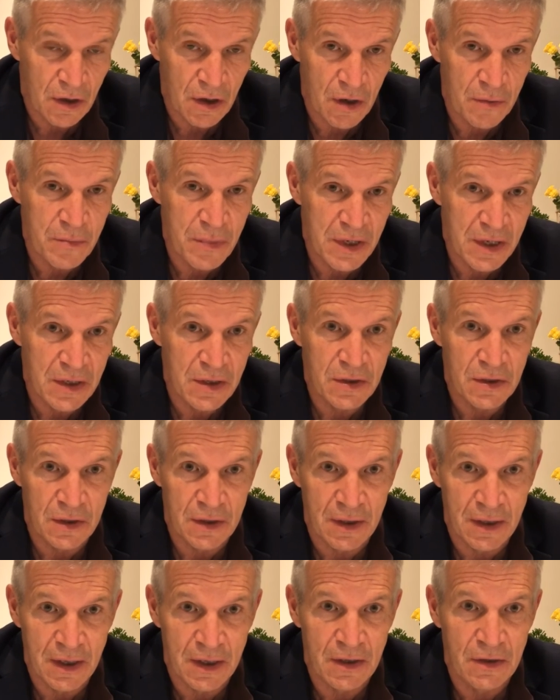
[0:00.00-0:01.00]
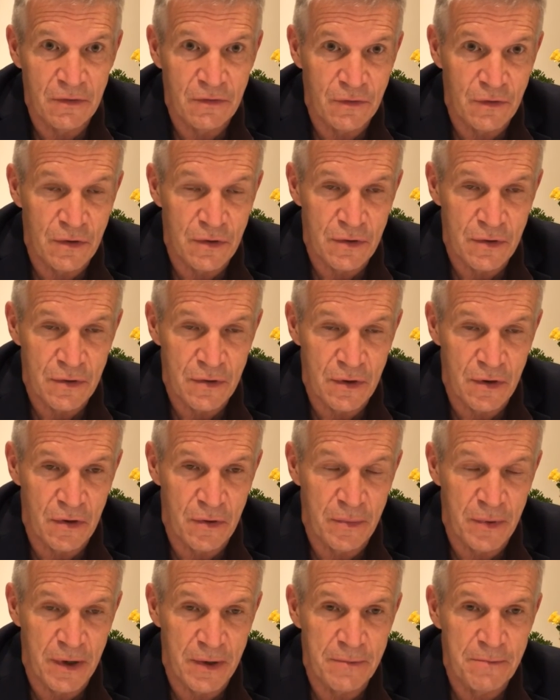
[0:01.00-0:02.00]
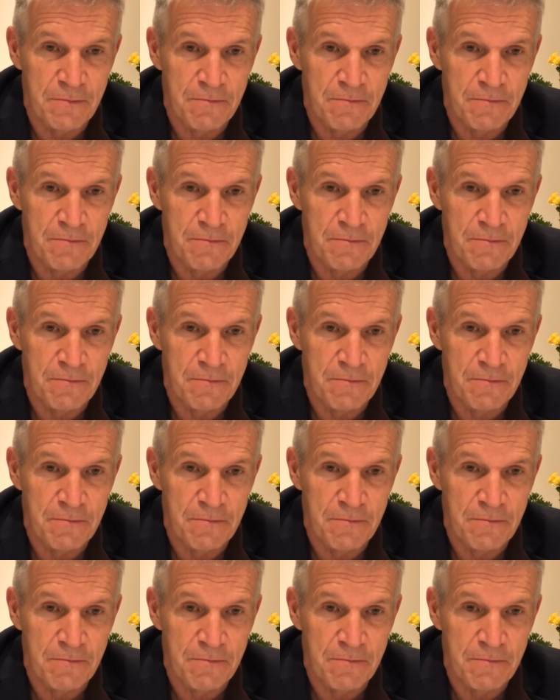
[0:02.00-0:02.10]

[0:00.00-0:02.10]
are being denied further therapy.